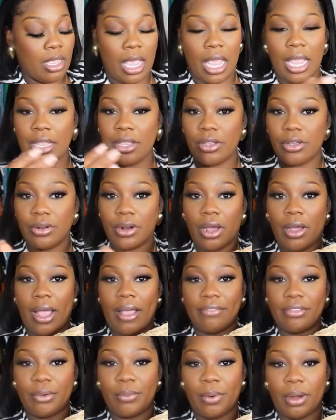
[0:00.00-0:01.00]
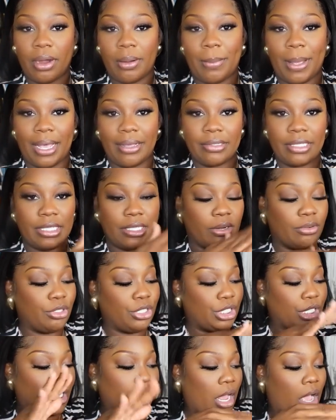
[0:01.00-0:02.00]
and you don't have to worry about
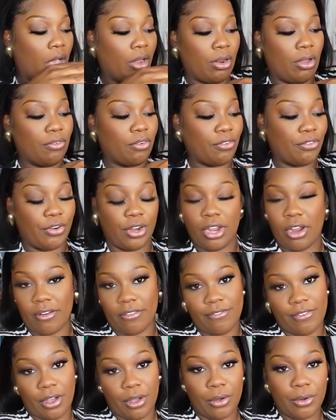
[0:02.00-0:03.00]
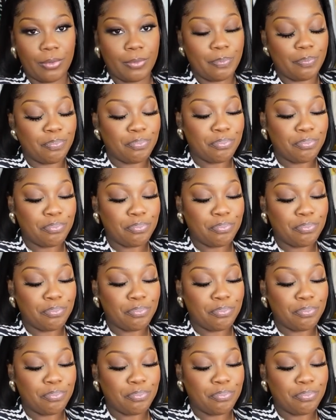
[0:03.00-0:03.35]
searching all over for your phone